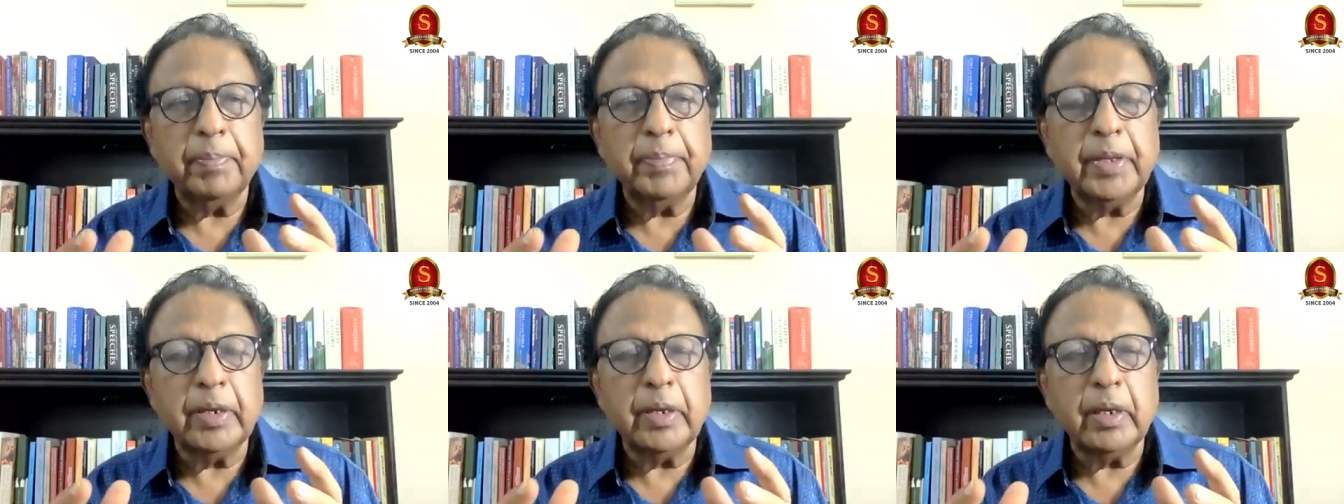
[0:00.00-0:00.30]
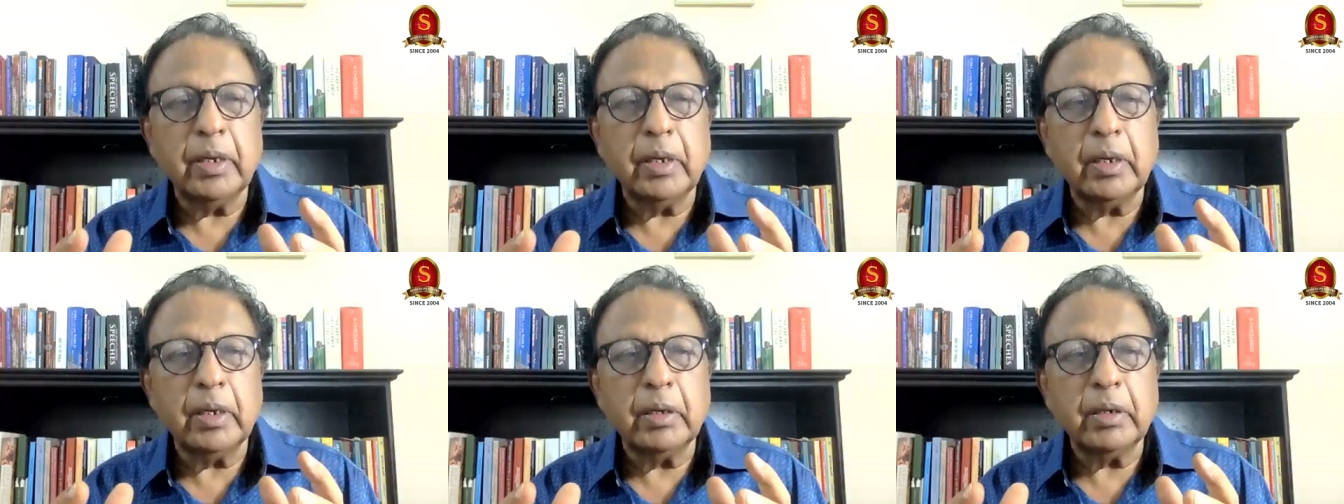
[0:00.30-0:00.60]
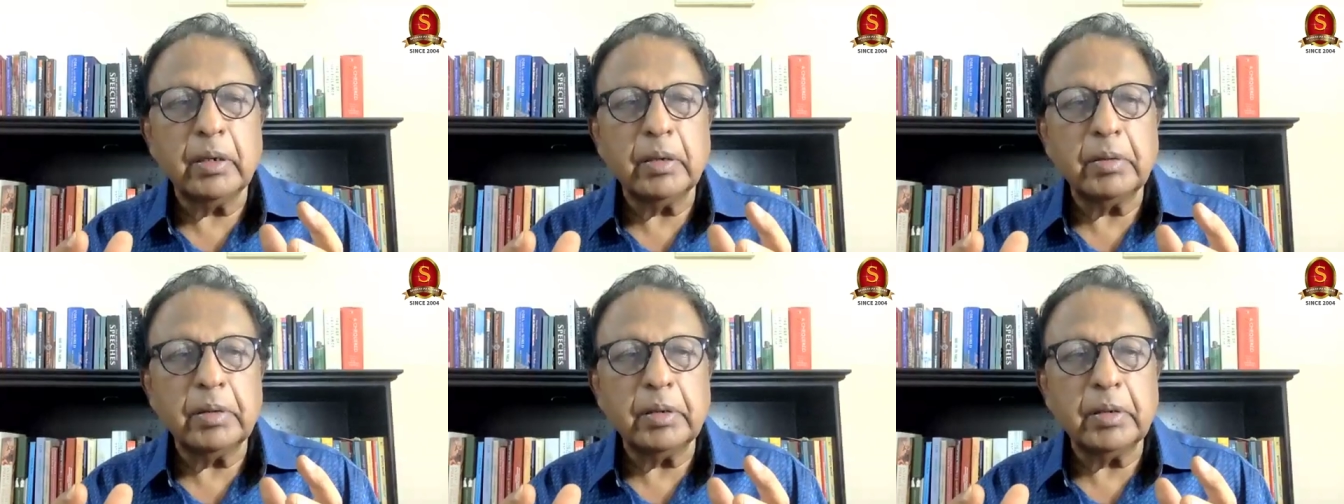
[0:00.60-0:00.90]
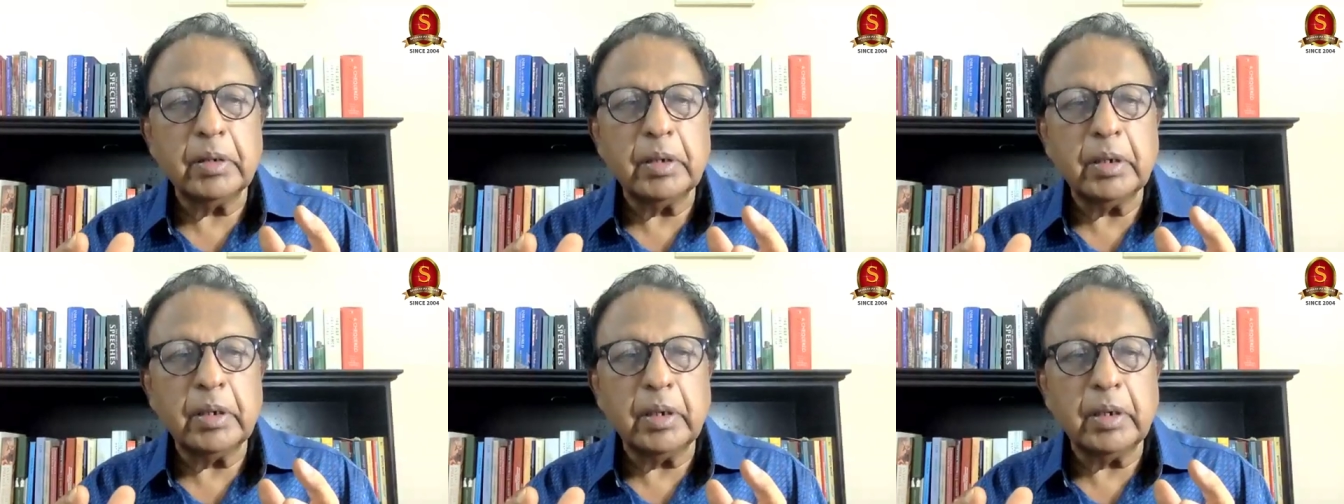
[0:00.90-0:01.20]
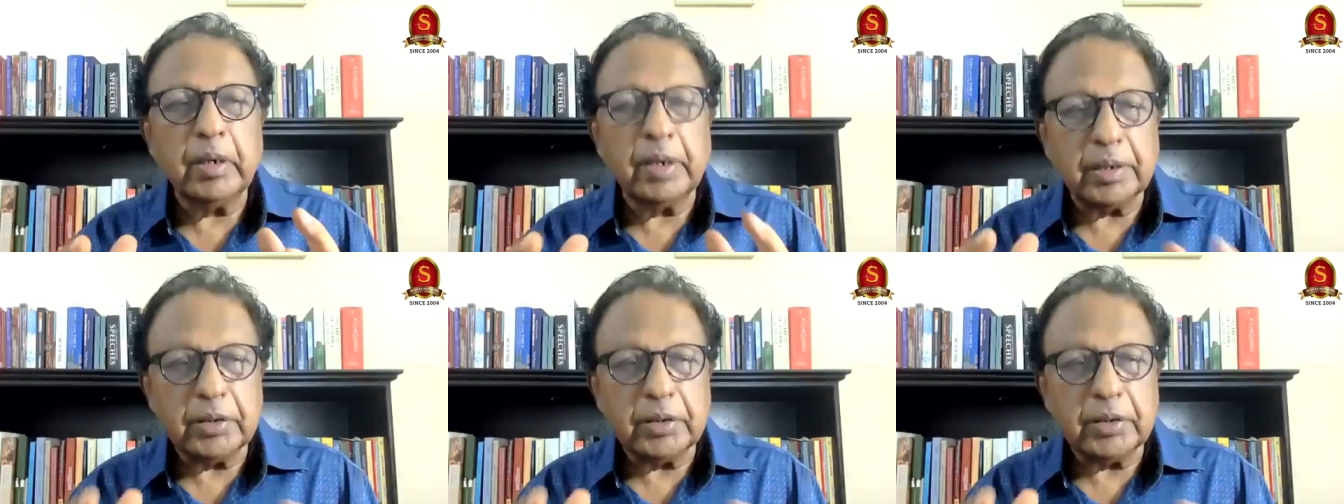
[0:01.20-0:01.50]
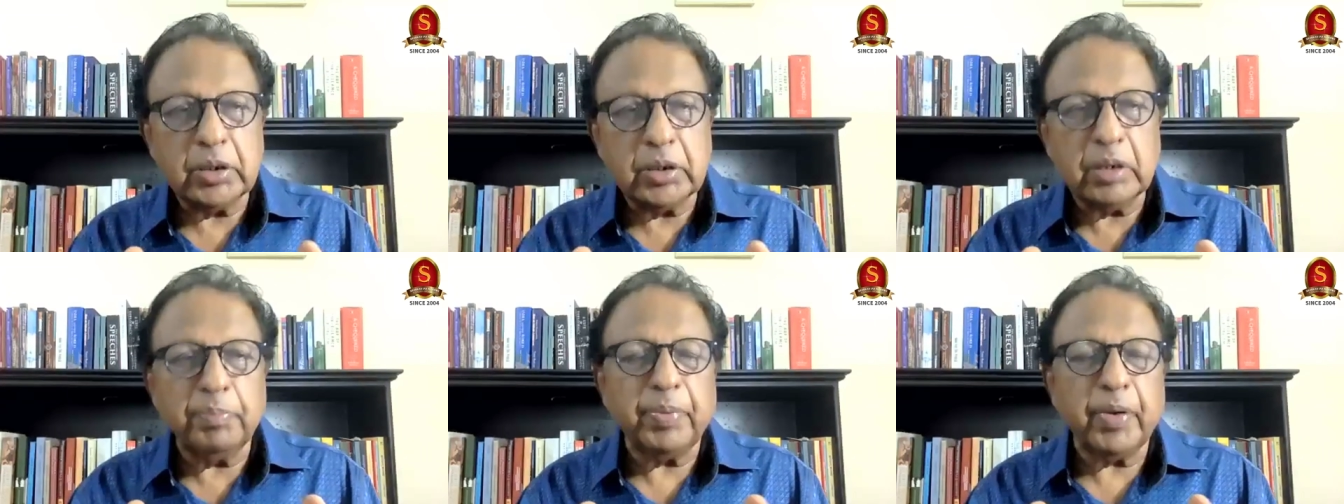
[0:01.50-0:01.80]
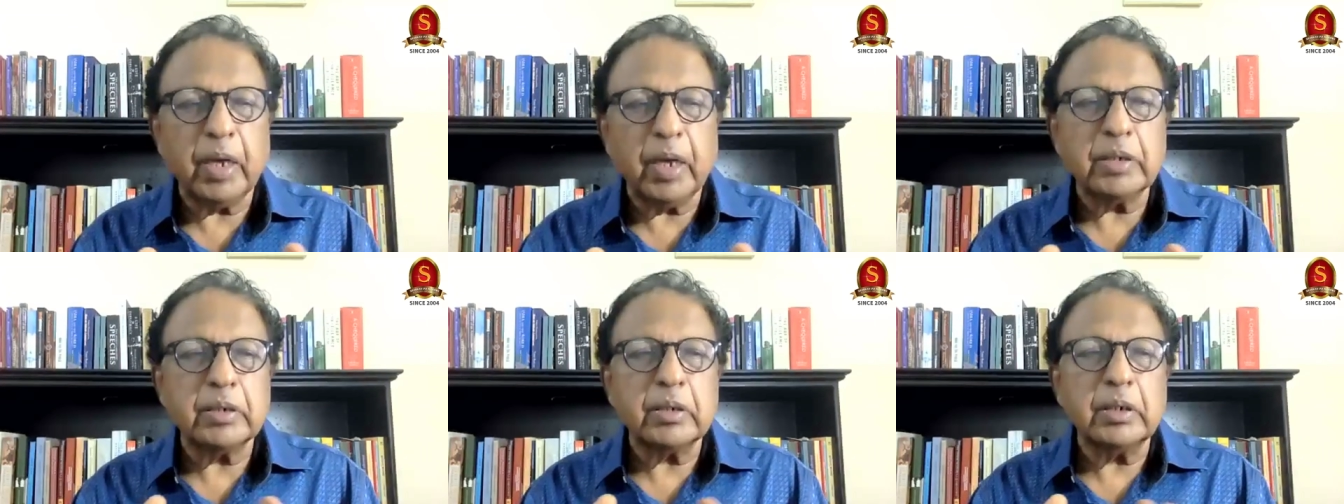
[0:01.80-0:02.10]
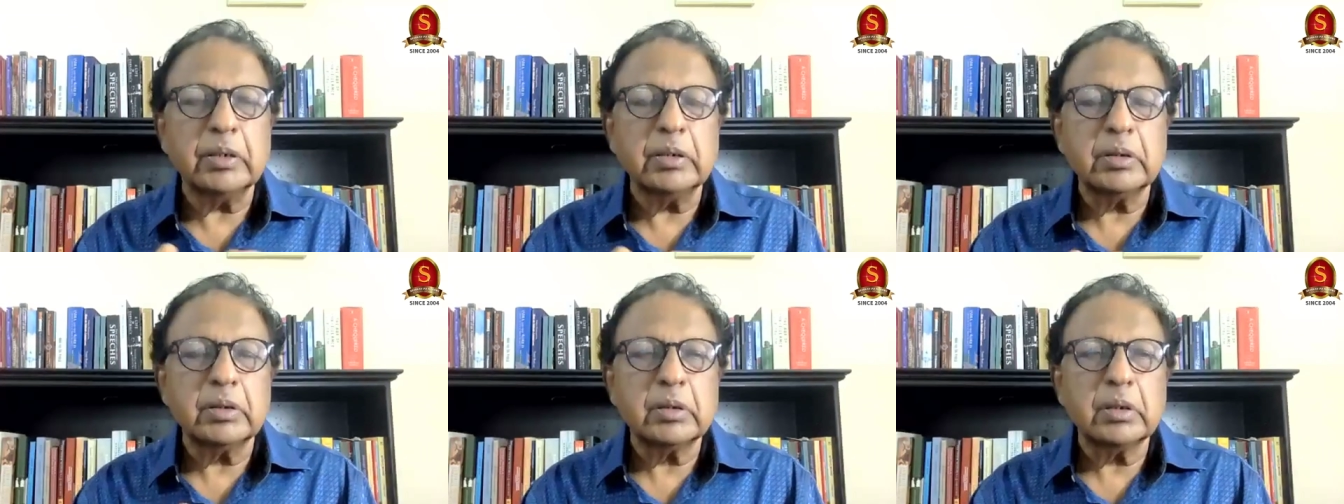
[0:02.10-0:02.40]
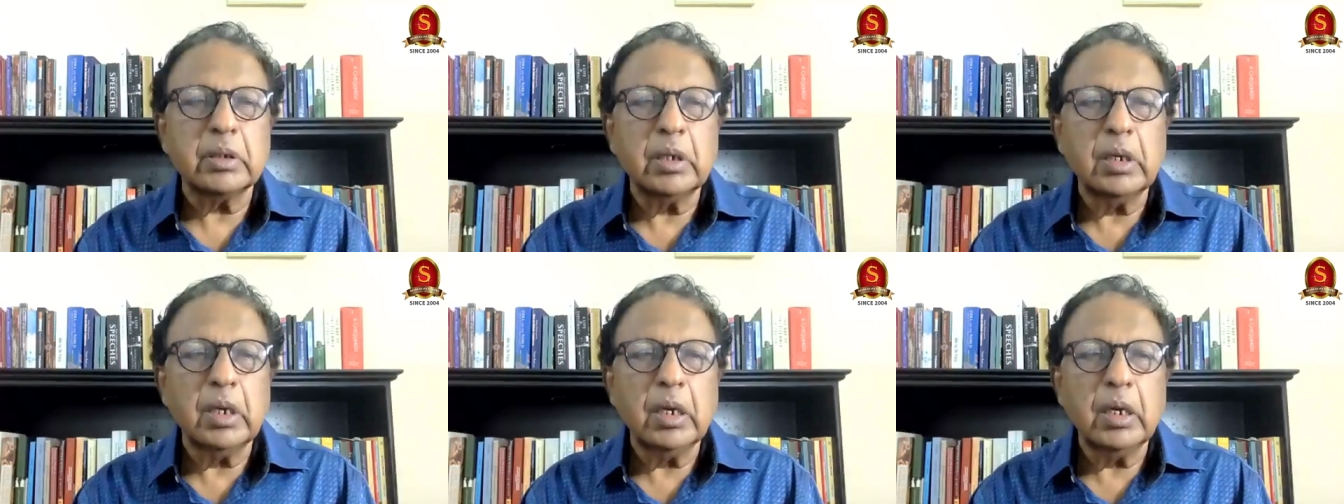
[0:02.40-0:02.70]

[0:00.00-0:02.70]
the interesting part is,